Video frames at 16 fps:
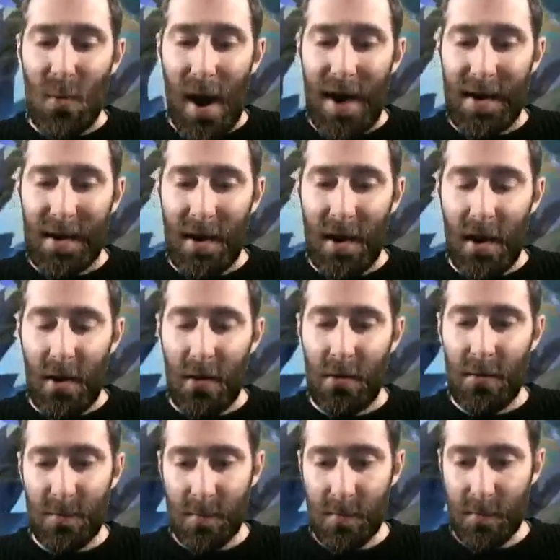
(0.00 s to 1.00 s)
way to
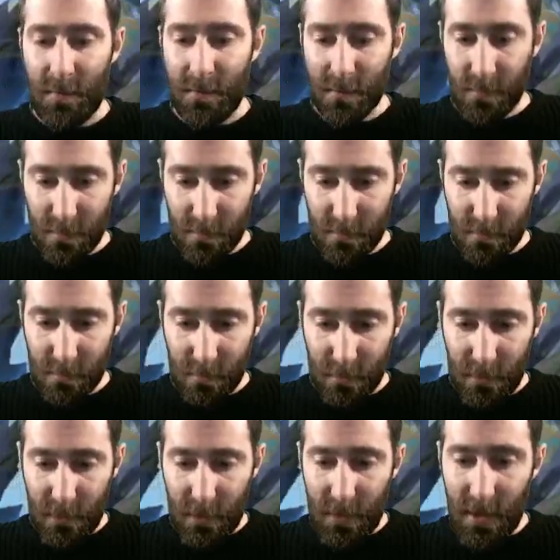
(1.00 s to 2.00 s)
go.
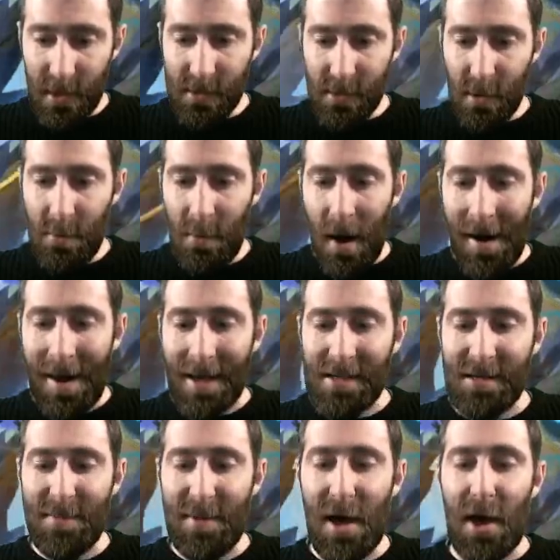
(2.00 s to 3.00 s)
So it might
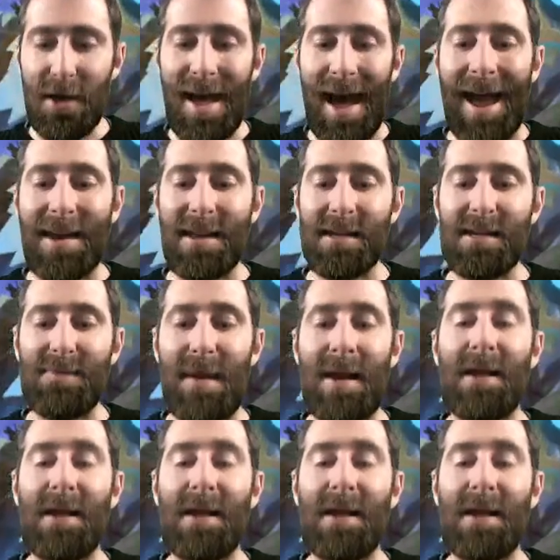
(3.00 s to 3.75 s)
actually be okay to